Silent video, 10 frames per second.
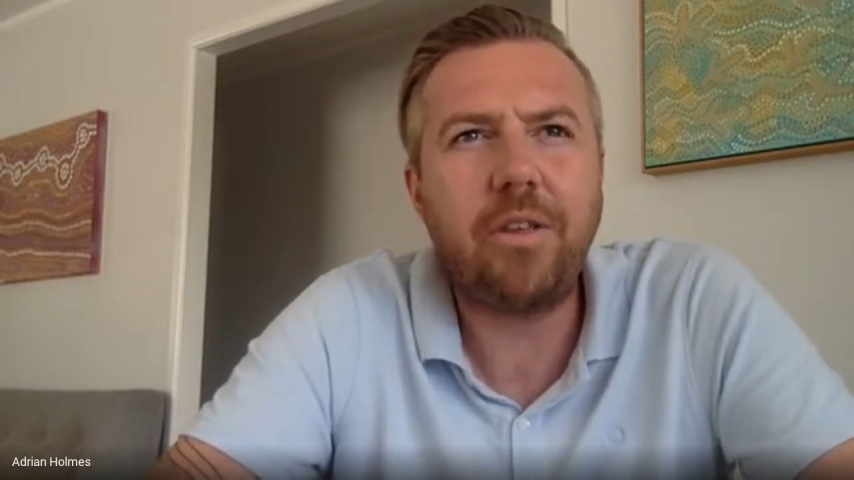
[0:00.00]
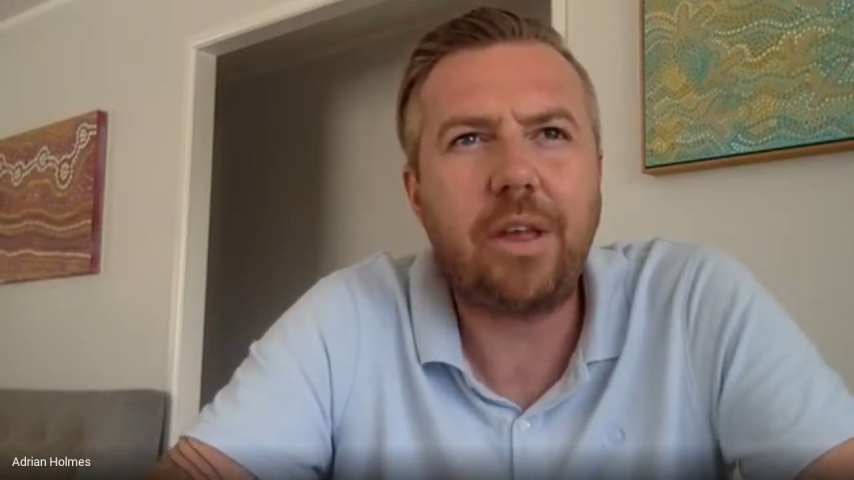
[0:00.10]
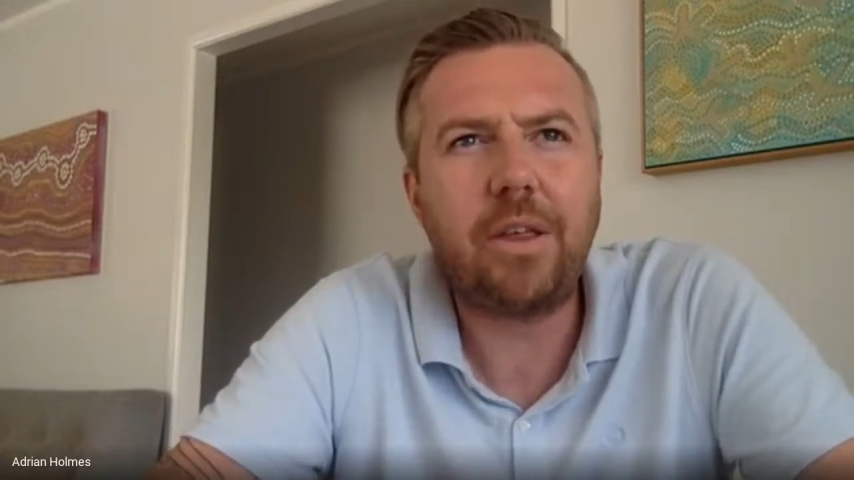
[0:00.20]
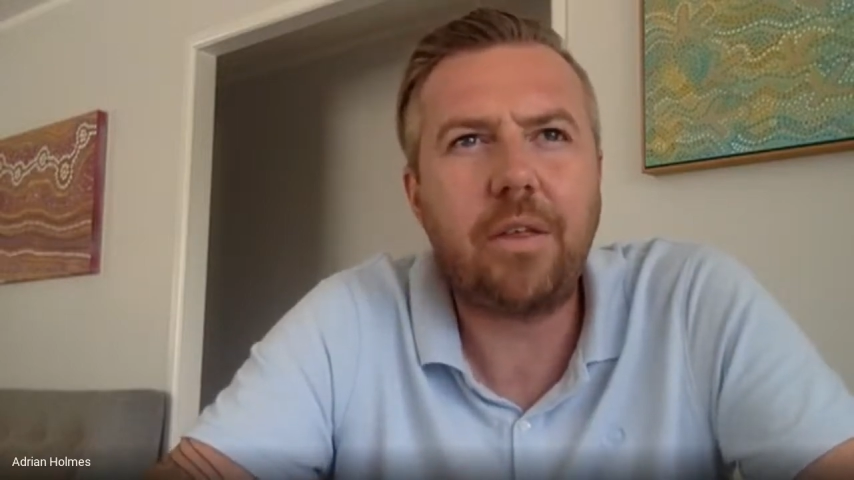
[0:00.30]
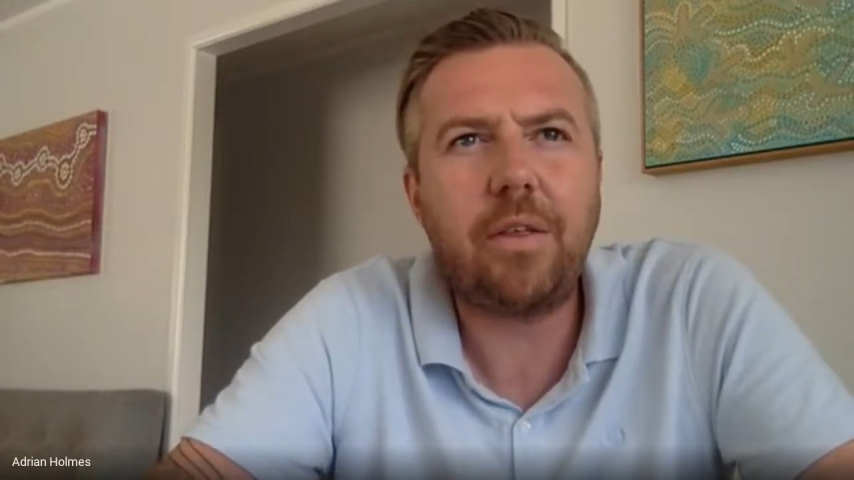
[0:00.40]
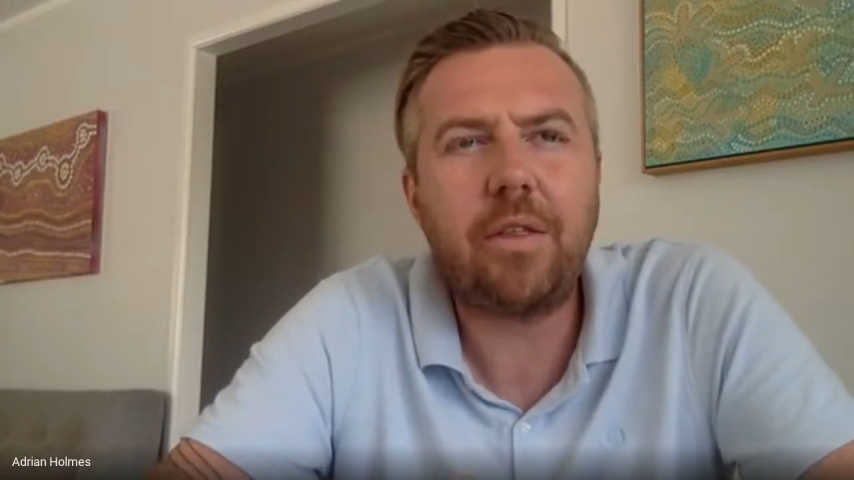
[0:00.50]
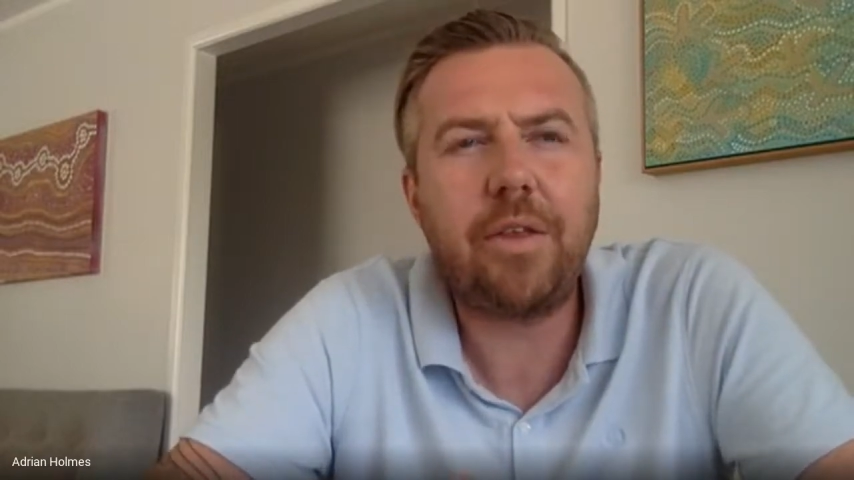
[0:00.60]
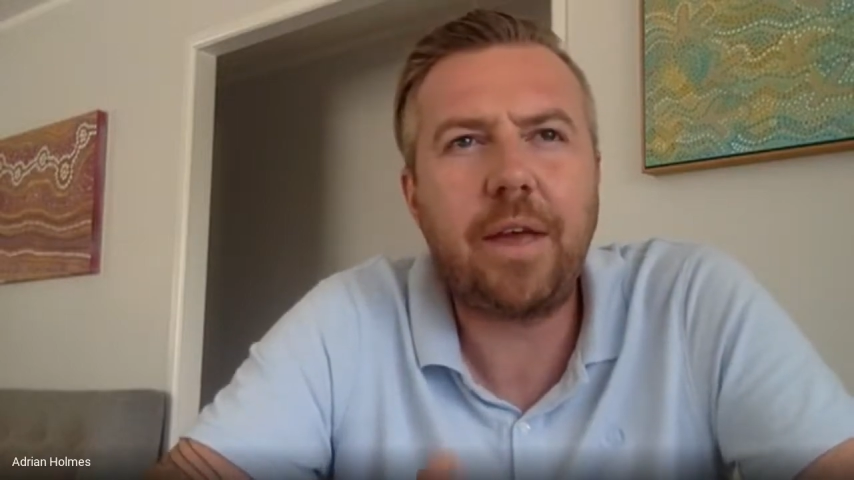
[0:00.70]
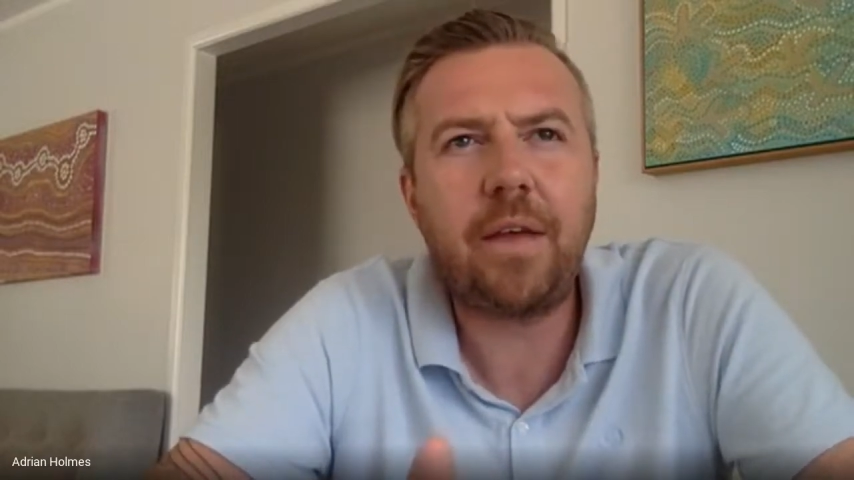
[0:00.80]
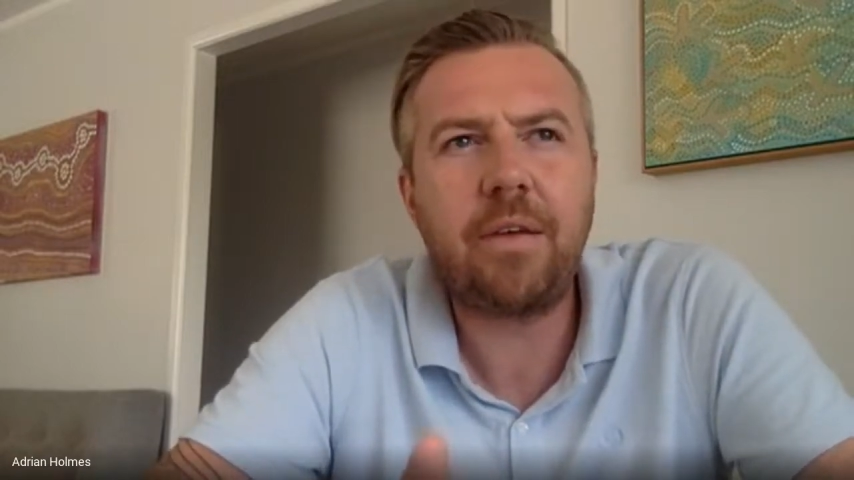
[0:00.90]
that
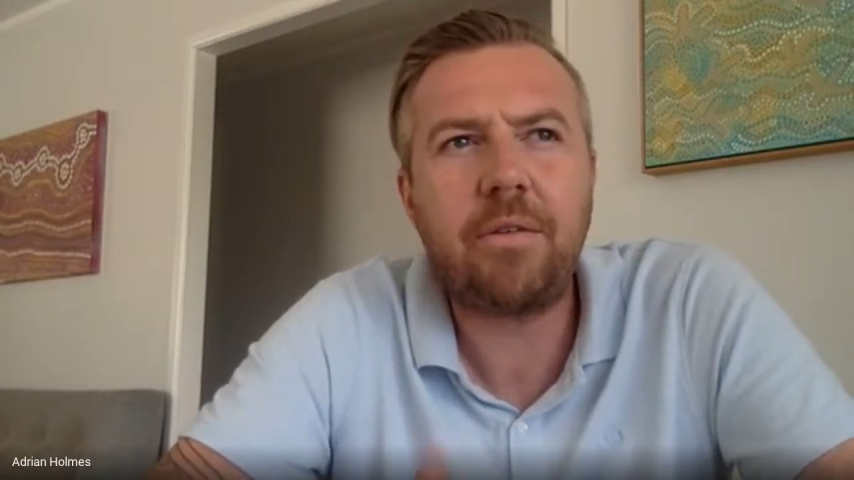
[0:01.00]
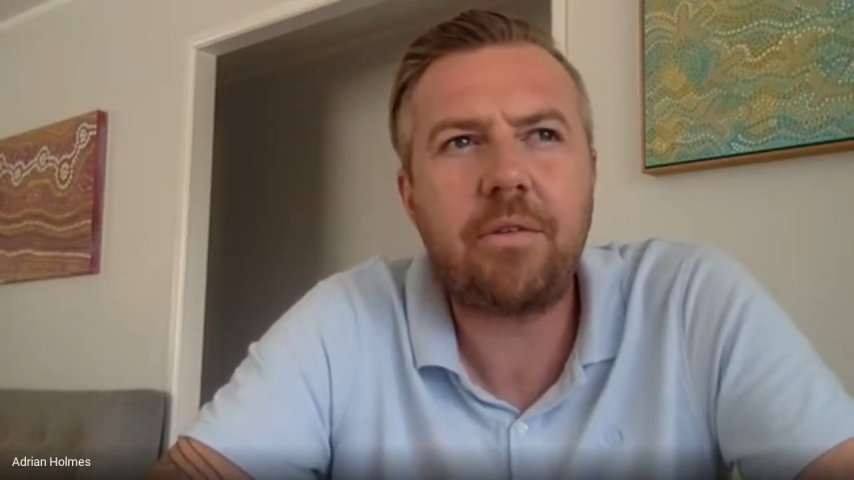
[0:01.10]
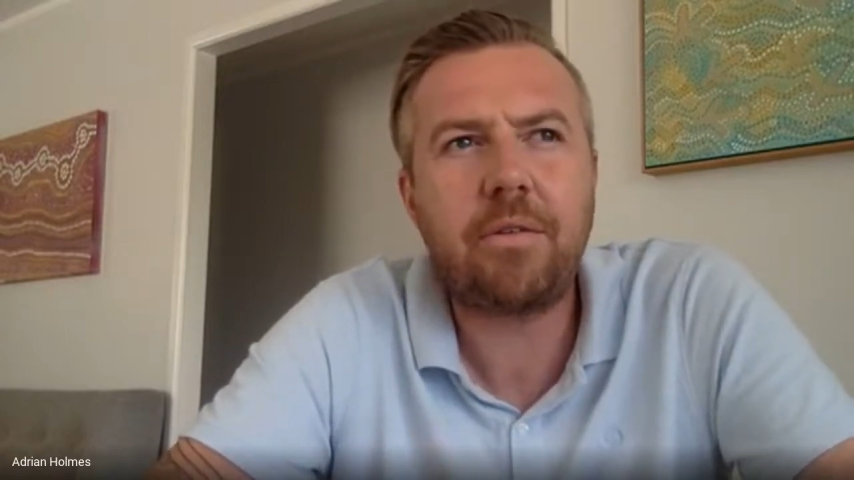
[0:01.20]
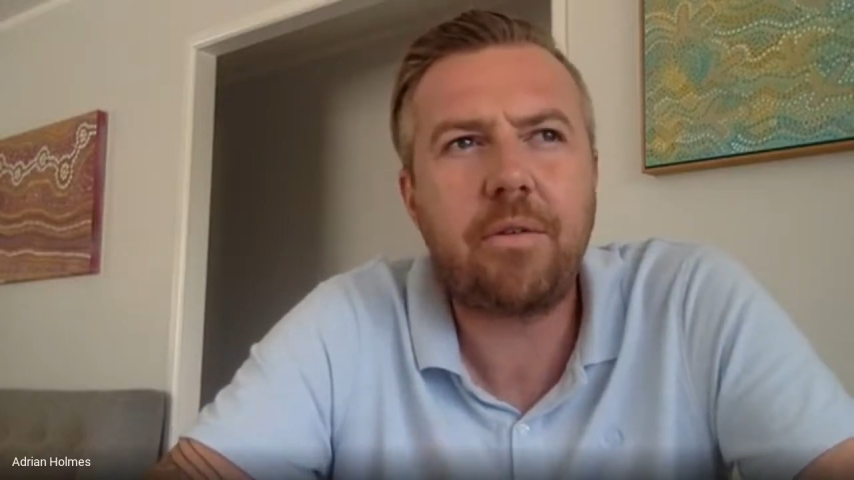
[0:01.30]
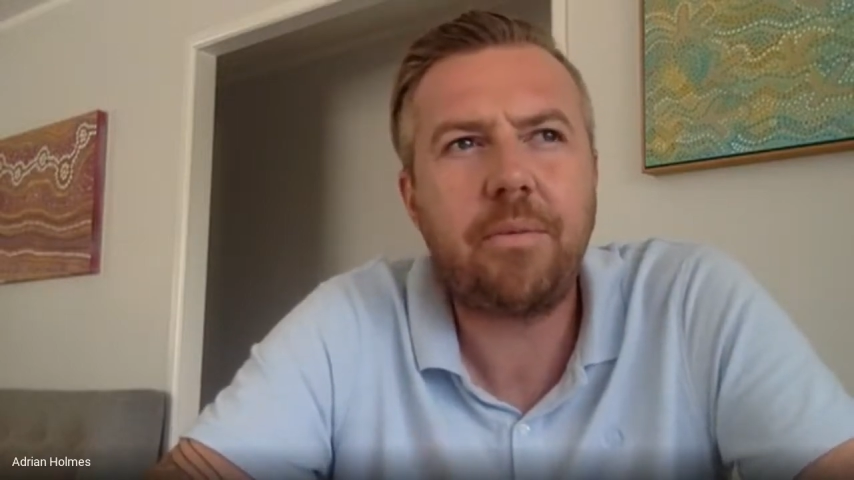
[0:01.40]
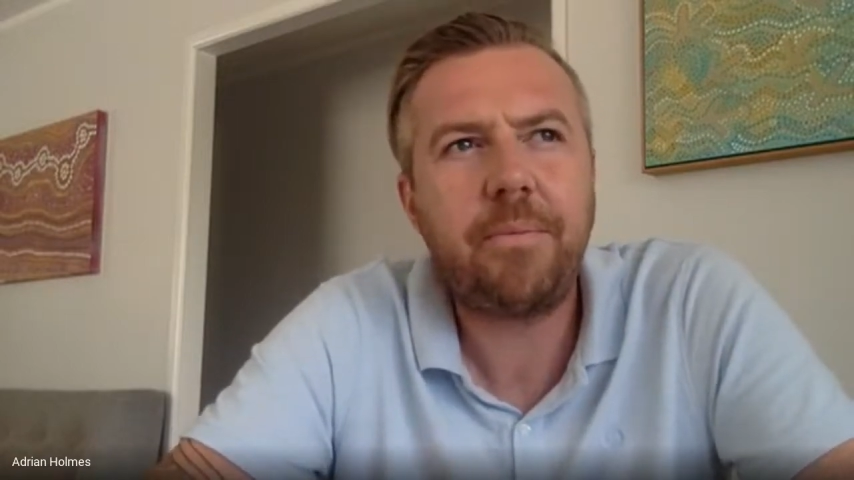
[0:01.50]
things,